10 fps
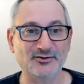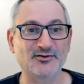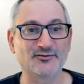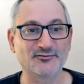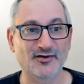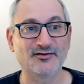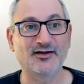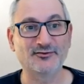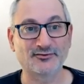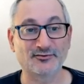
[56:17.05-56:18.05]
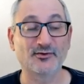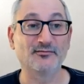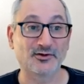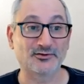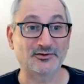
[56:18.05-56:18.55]
You could run those through
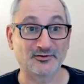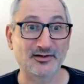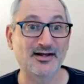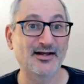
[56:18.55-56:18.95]
a model